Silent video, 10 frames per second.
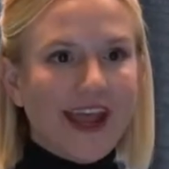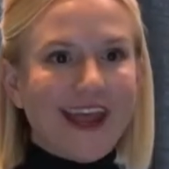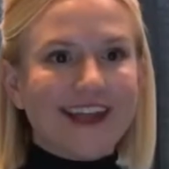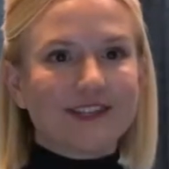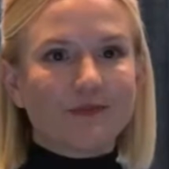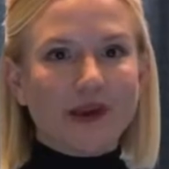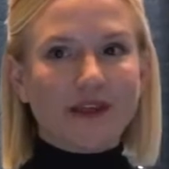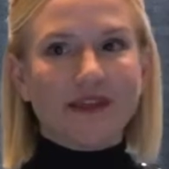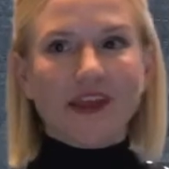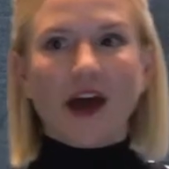It's
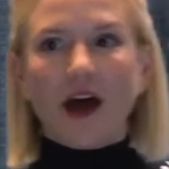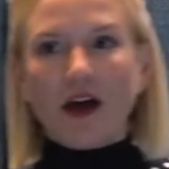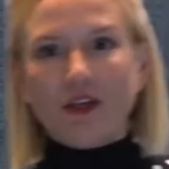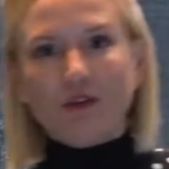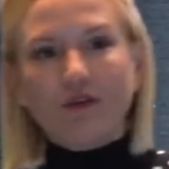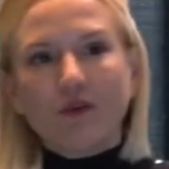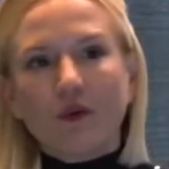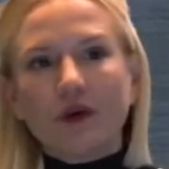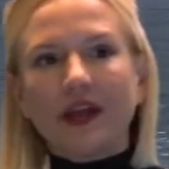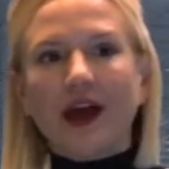been the other
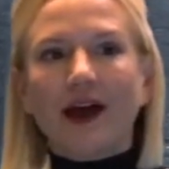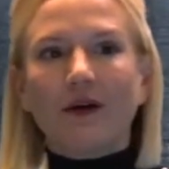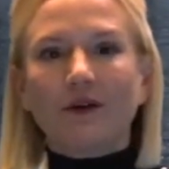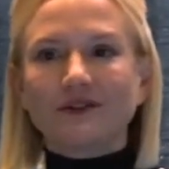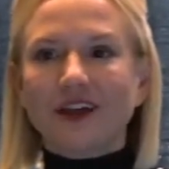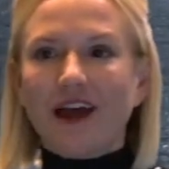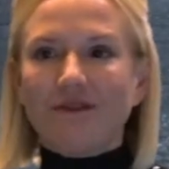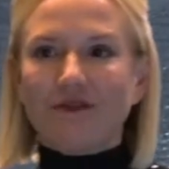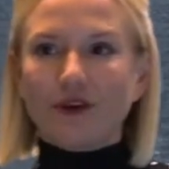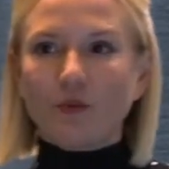40 hours
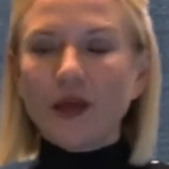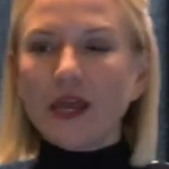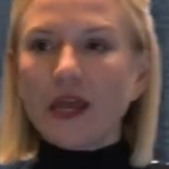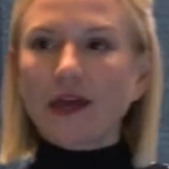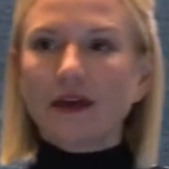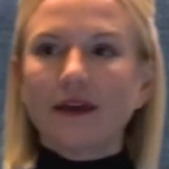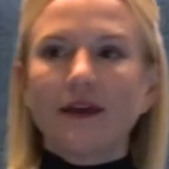every week